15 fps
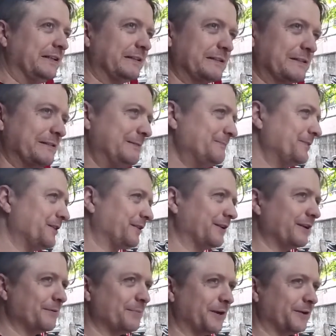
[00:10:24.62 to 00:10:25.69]
Come to
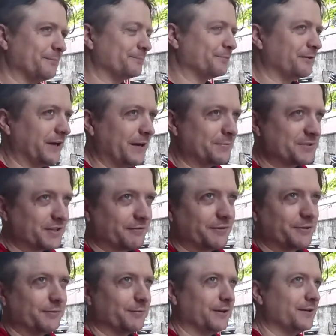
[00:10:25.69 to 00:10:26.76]
think about it, perhaps every
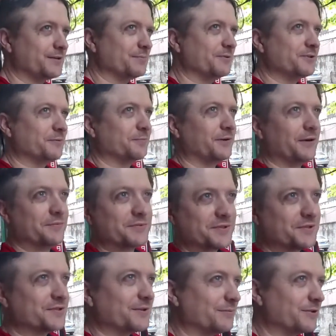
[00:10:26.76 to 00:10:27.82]
human has mental problems
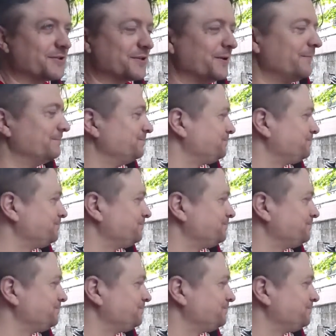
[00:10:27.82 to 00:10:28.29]
to some extent.